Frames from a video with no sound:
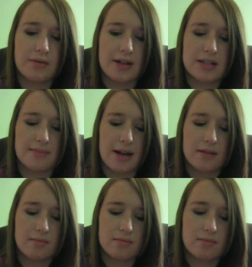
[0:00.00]
rest of my
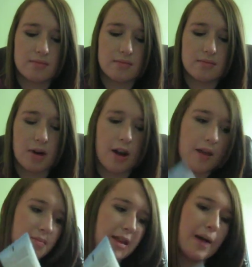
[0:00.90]
body.
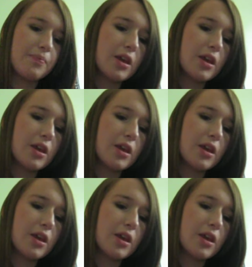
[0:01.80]
Yeah.